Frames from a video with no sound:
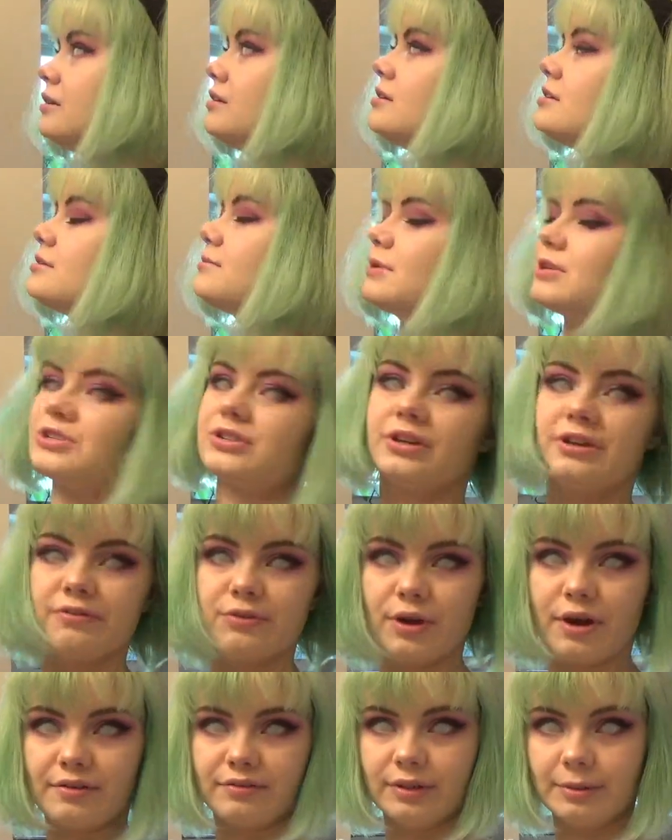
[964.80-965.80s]
especially if
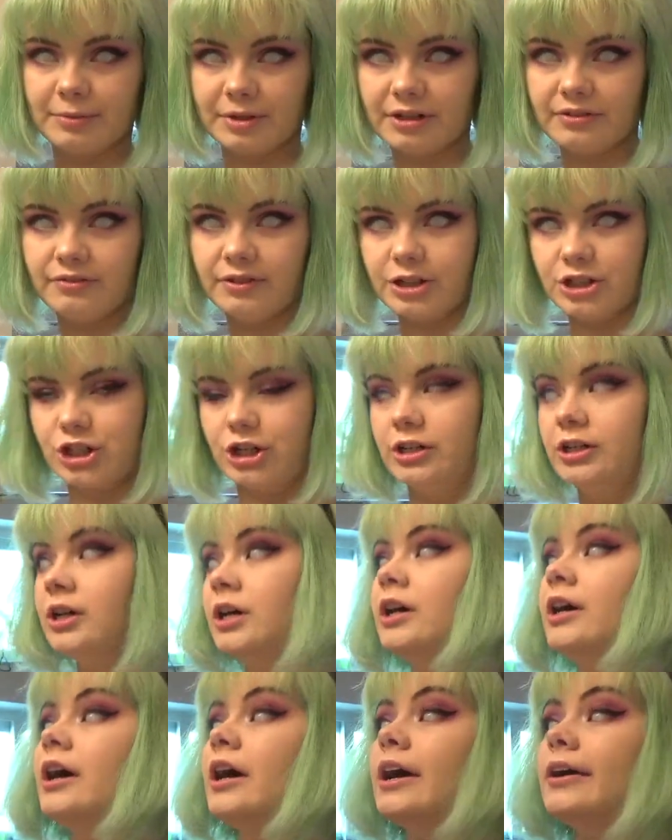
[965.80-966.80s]
you have limited vision.
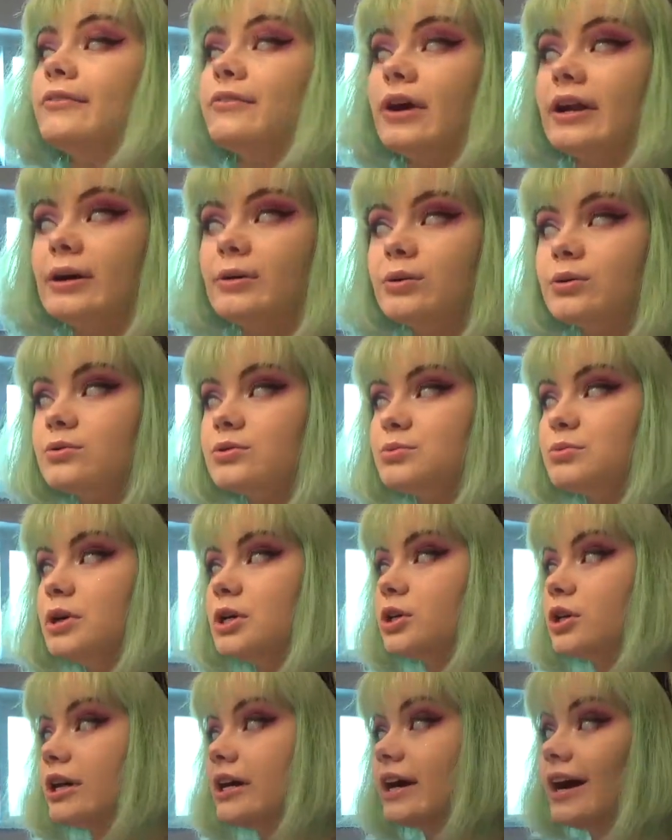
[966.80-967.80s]
If anyone was
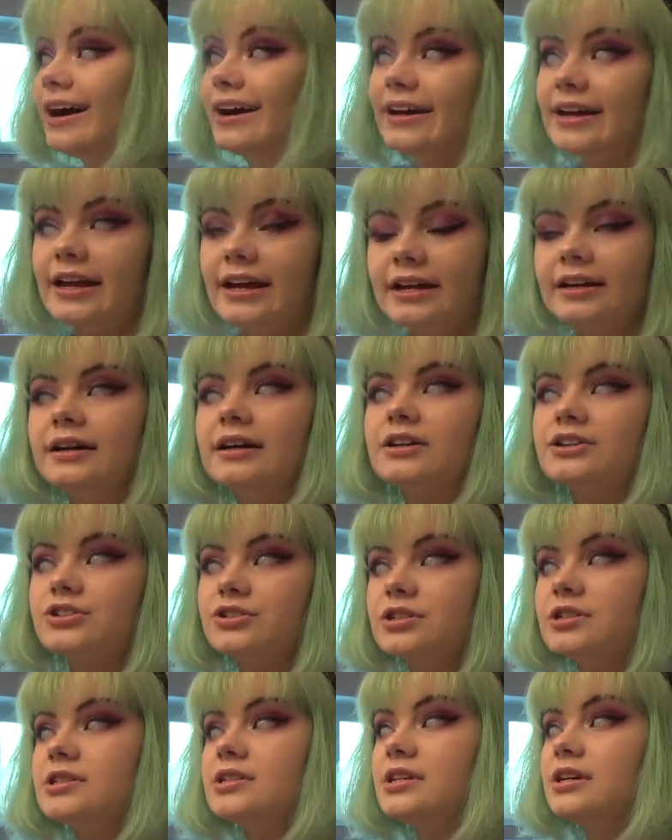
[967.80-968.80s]
wondering, I can't
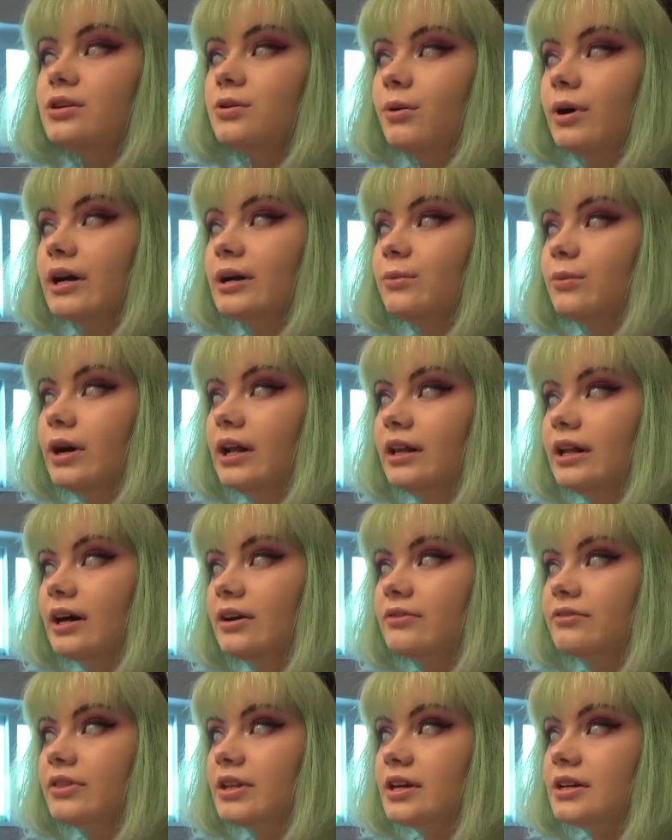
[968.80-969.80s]
actually see quite well out
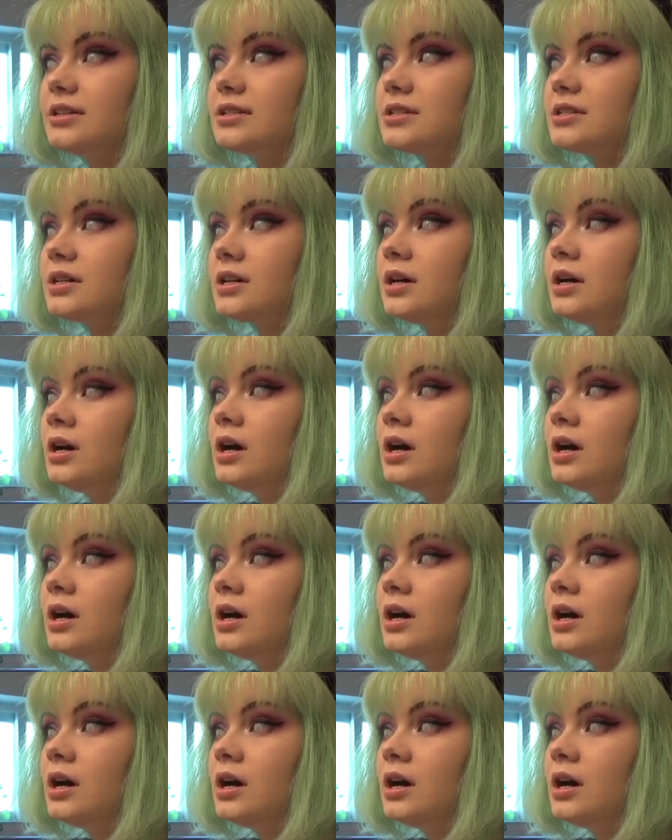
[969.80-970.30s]
of these.